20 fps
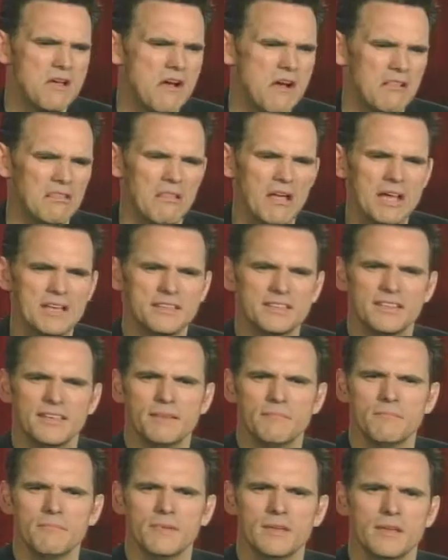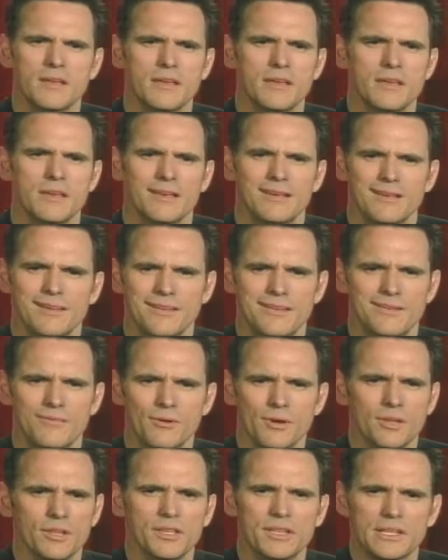I liked him. He
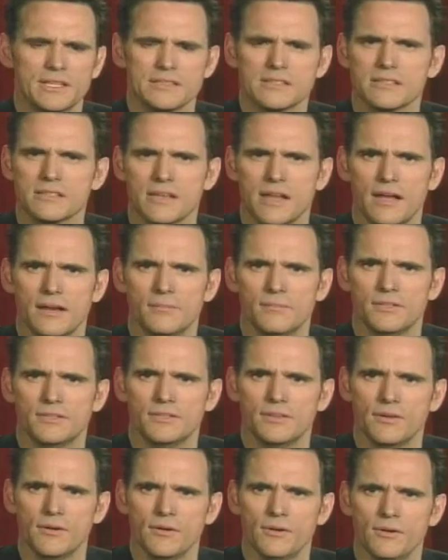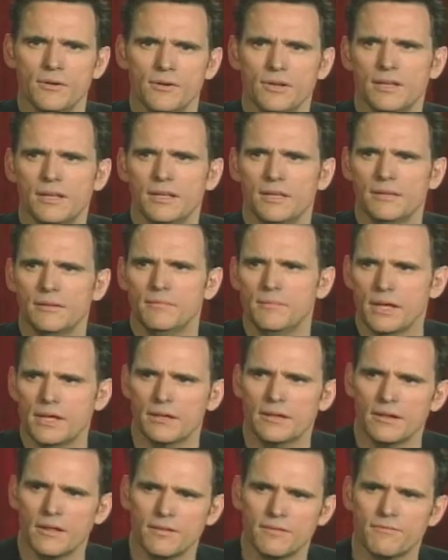really gets this kind of material. He made
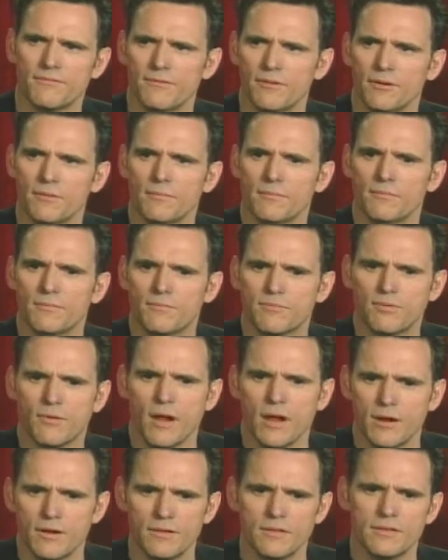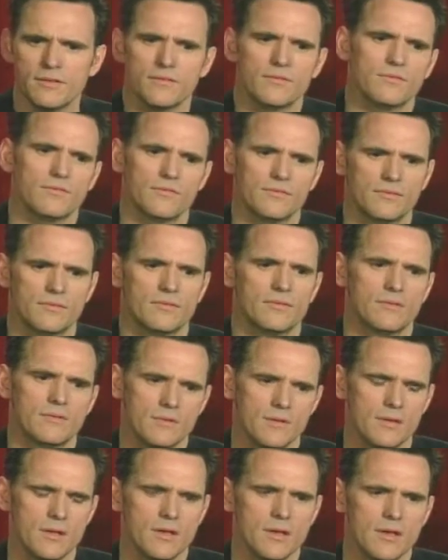another film prior to this
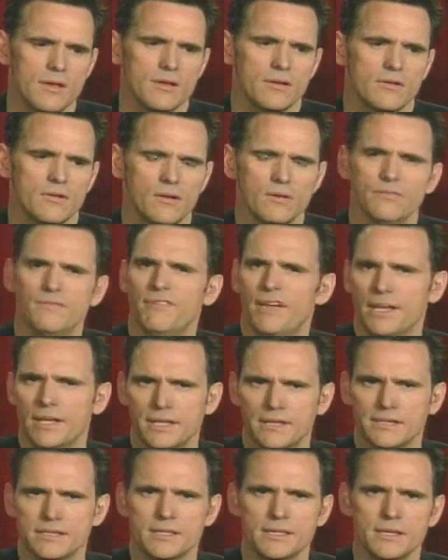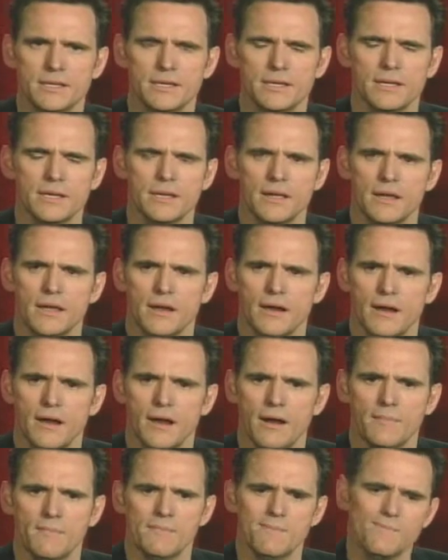called Vacancy.
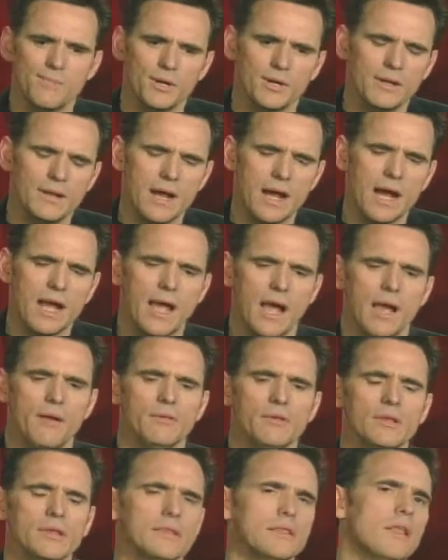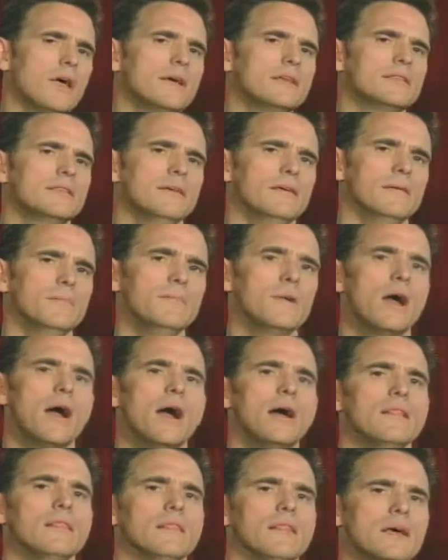But I really liked him.
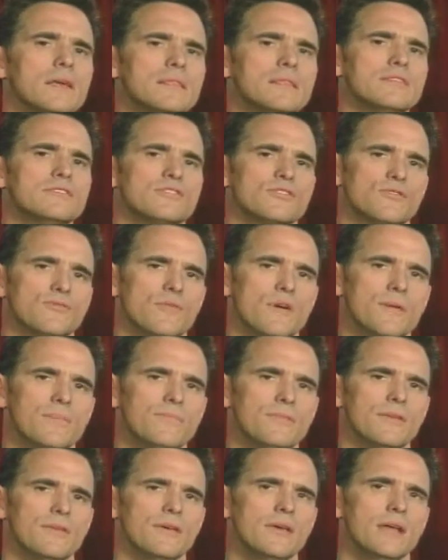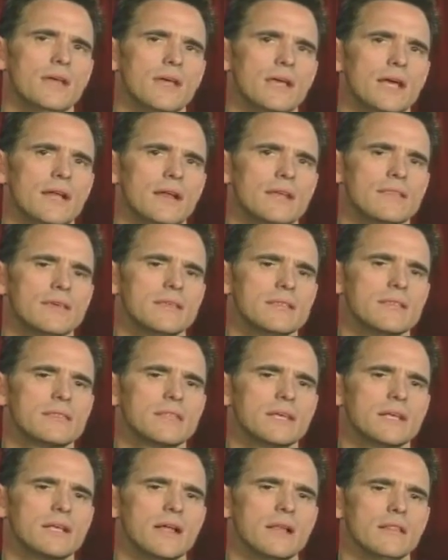I liked the script. And I think the
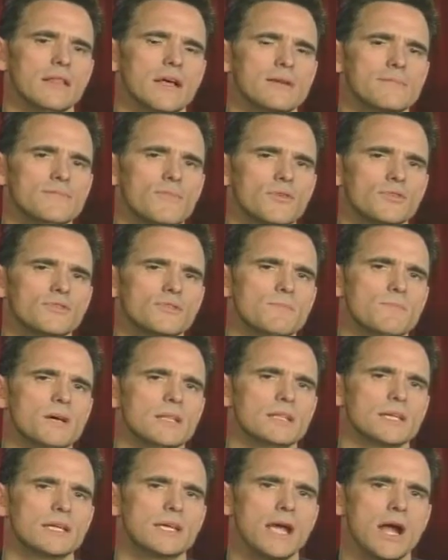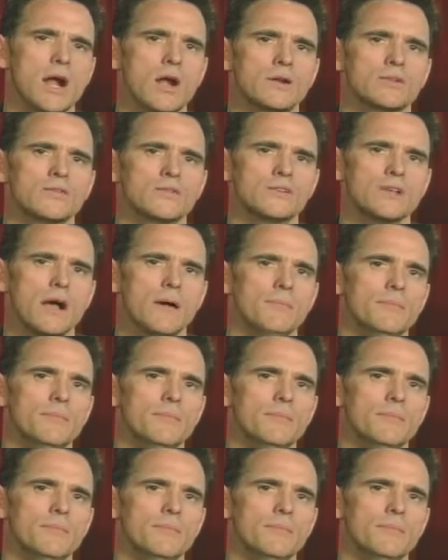thing I like most about the character is how